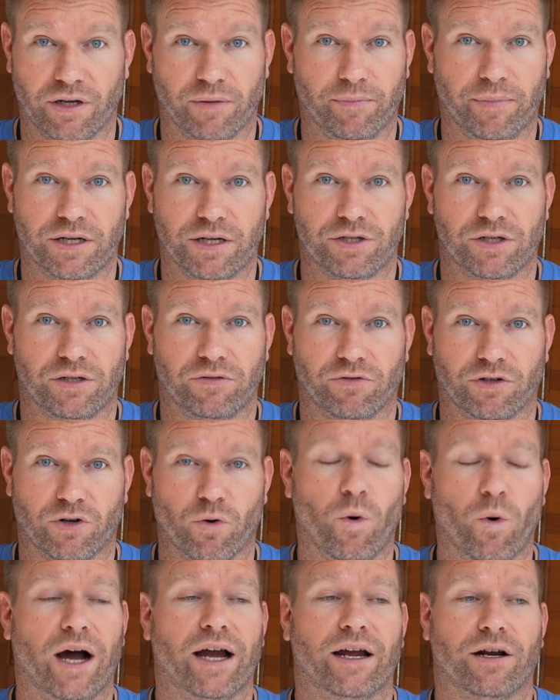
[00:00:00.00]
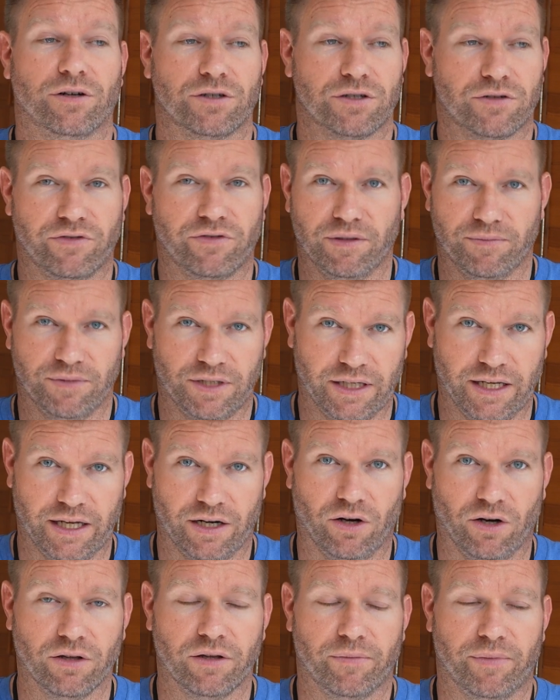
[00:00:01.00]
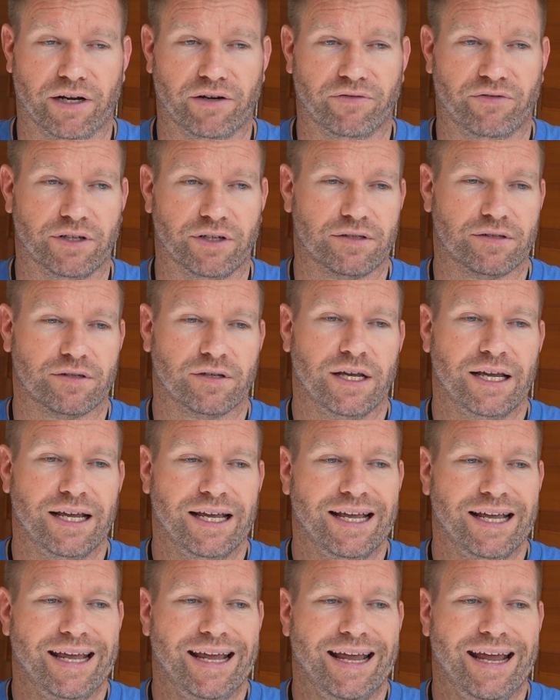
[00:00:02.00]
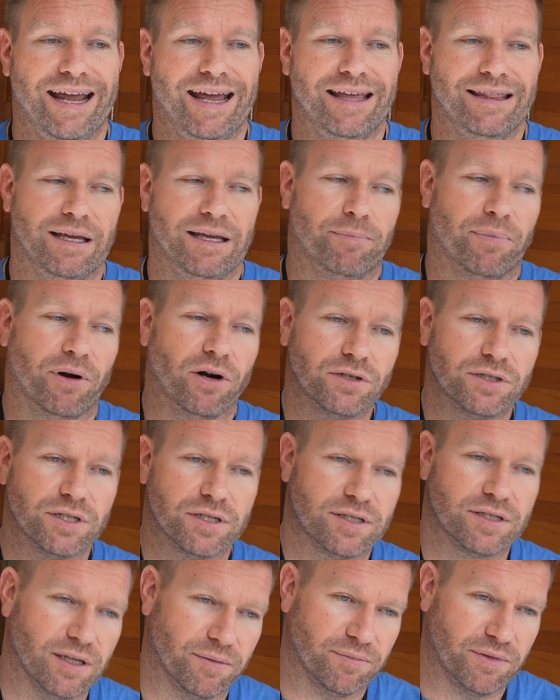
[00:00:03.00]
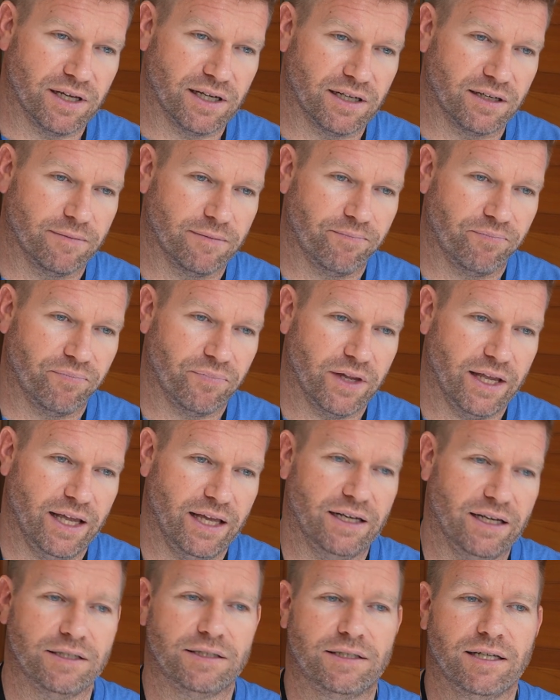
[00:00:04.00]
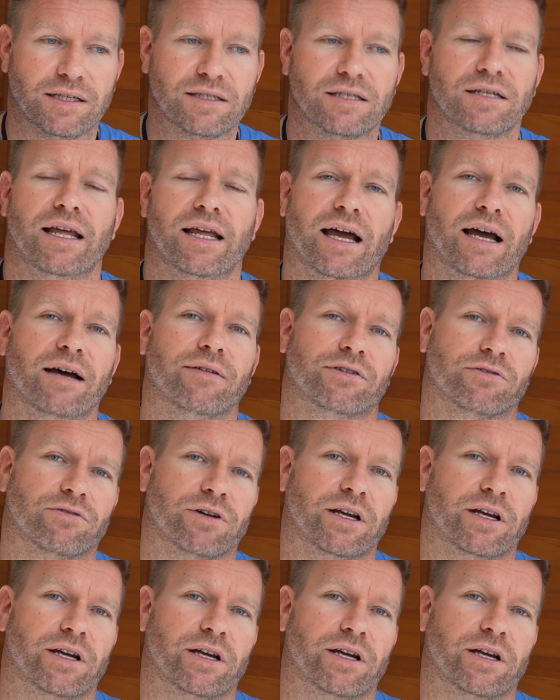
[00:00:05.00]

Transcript: their budget requires for them to get all the benefits, and they purchase something and it doesn't have the